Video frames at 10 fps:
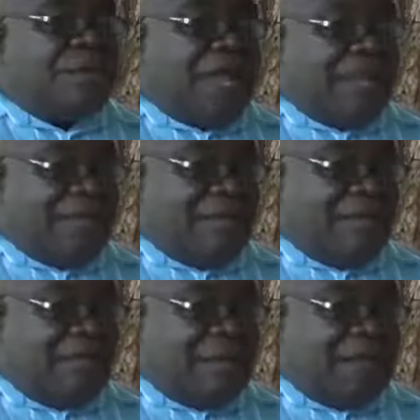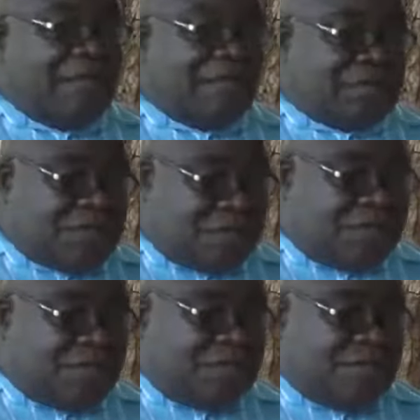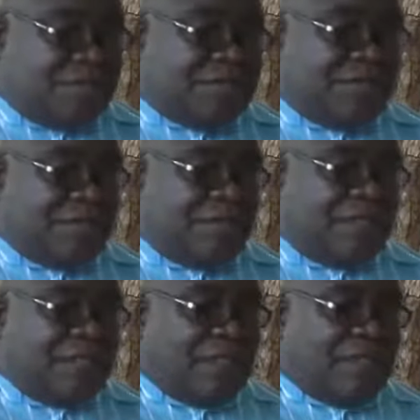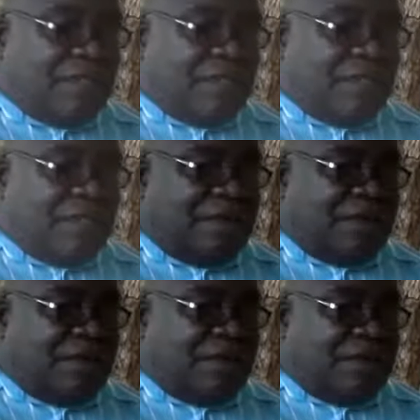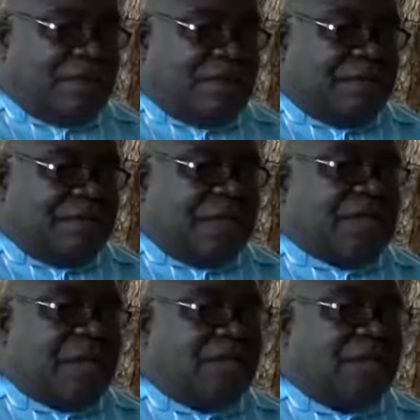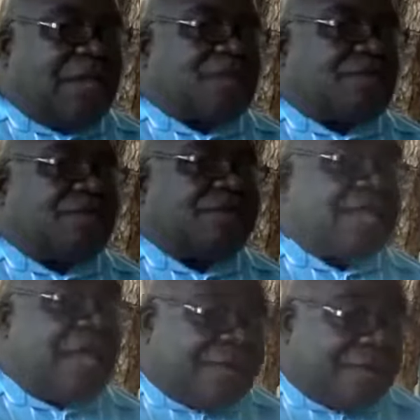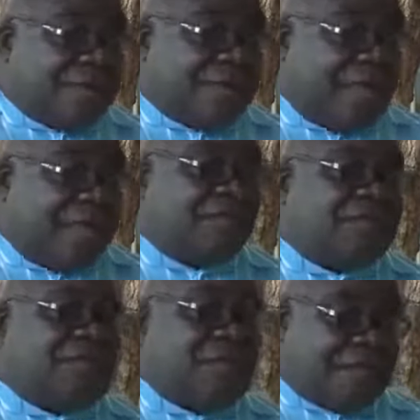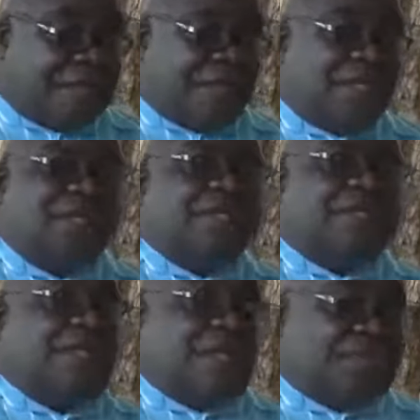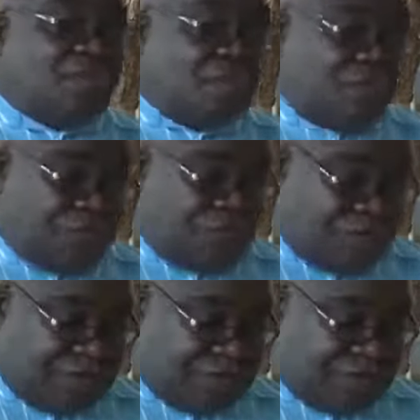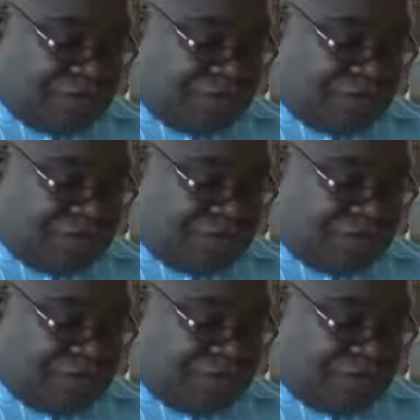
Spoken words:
my decision that I would like to resign. I've decided in the national interest of Zimbabwe,